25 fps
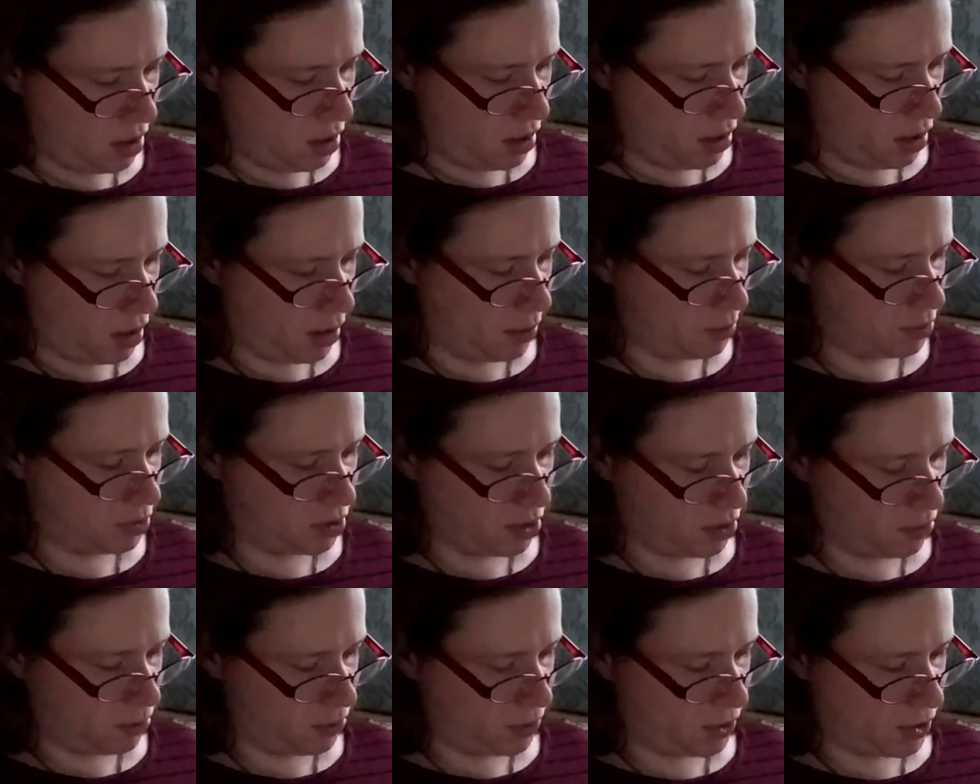I'm
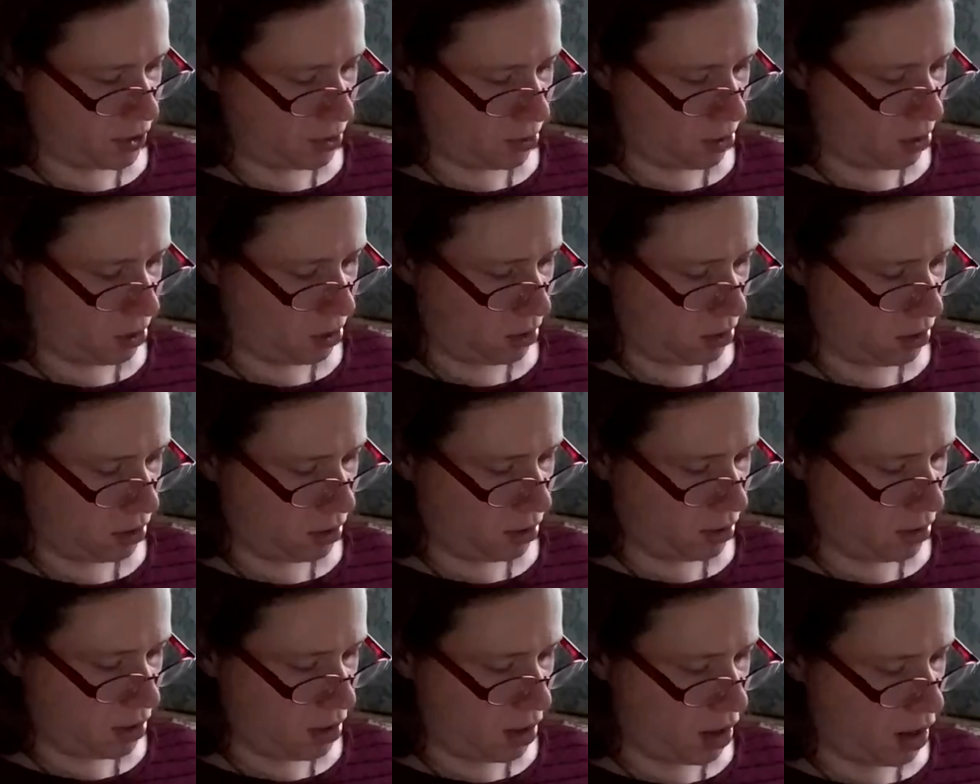done with it all.
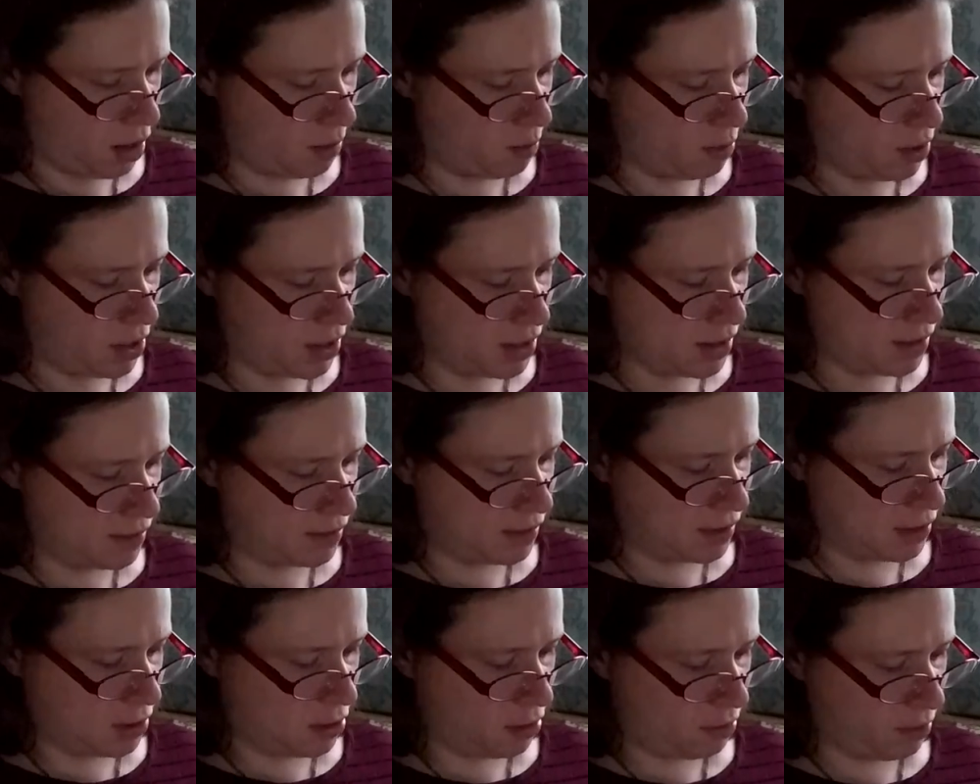I'm ready to
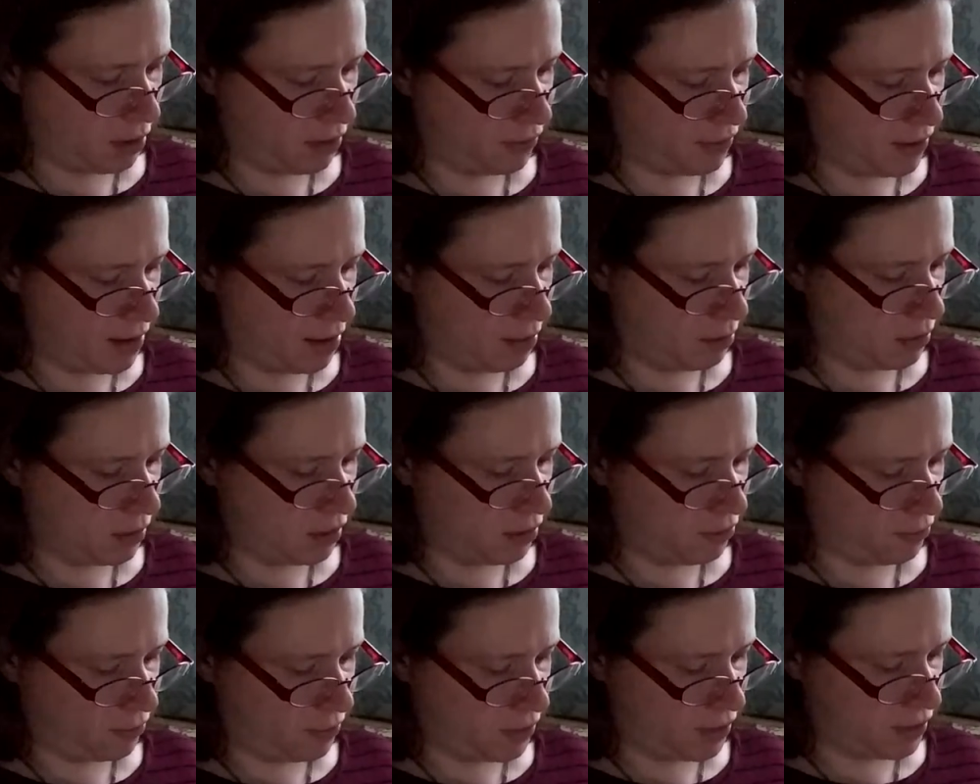see all my family
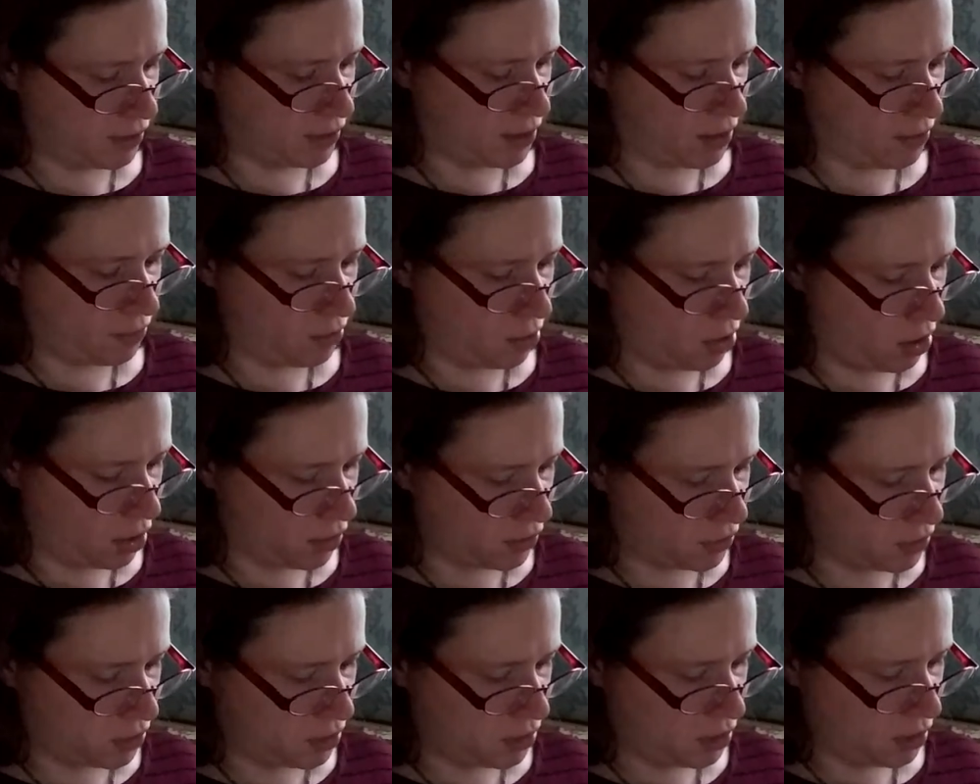and friends I've
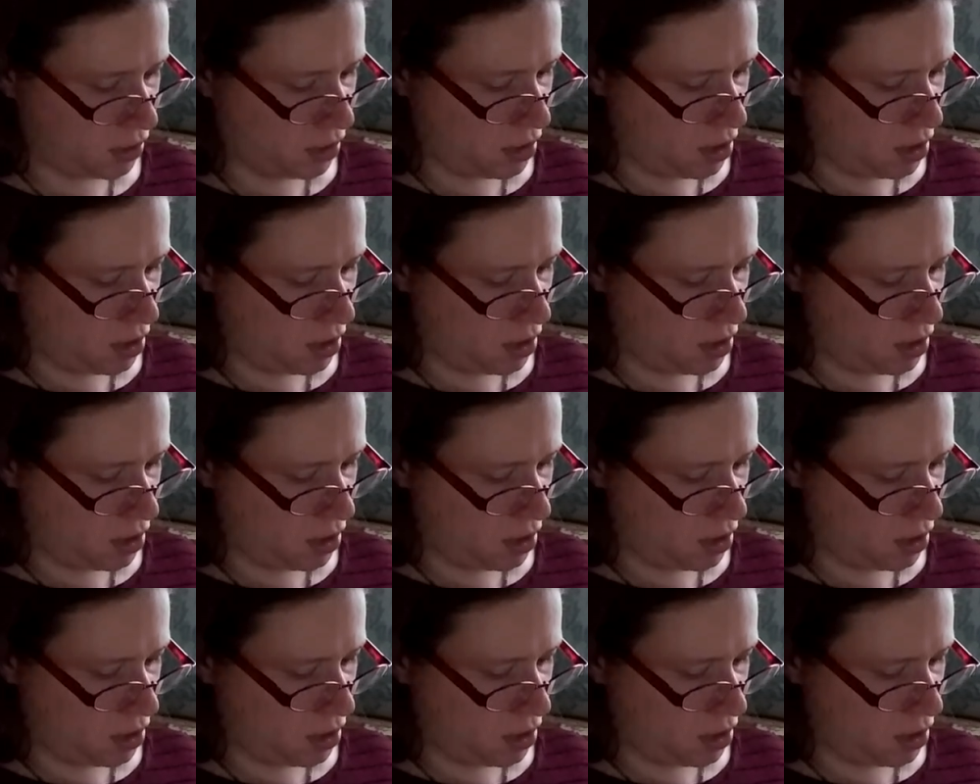lost.